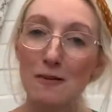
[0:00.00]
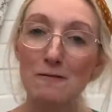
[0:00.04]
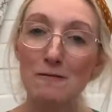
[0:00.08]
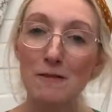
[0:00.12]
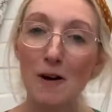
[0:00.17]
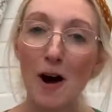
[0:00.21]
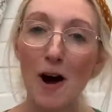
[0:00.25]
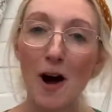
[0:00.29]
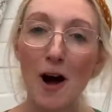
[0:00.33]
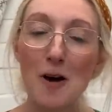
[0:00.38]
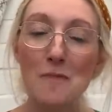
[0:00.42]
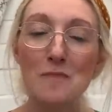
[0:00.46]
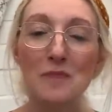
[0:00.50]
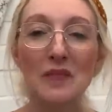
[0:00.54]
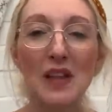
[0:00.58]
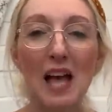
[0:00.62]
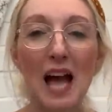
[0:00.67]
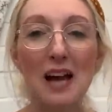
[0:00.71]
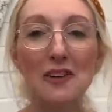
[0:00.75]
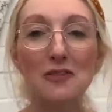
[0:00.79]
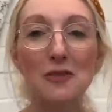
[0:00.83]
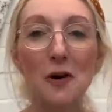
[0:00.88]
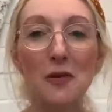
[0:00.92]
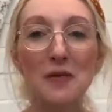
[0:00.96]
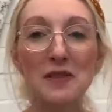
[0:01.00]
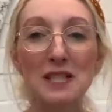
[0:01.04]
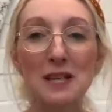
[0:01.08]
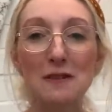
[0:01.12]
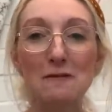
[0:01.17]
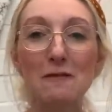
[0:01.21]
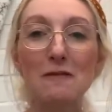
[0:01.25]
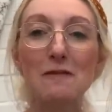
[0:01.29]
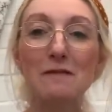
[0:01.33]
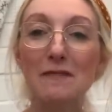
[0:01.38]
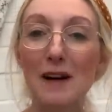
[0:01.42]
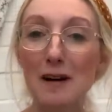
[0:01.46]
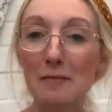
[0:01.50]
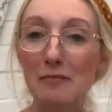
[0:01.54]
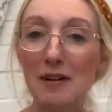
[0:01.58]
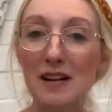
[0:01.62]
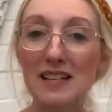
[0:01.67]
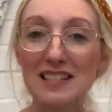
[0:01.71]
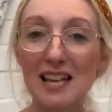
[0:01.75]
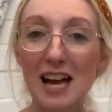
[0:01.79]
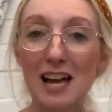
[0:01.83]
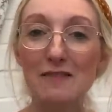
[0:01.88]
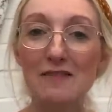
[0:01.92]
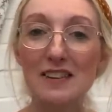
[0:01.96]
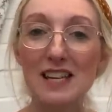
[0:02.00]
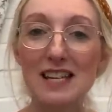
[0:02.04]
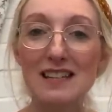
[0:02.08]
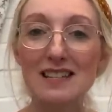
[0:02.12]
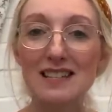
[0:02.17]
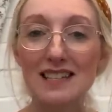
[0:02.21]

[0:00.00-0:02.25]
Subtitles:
far, and all the different fabrics that I've used.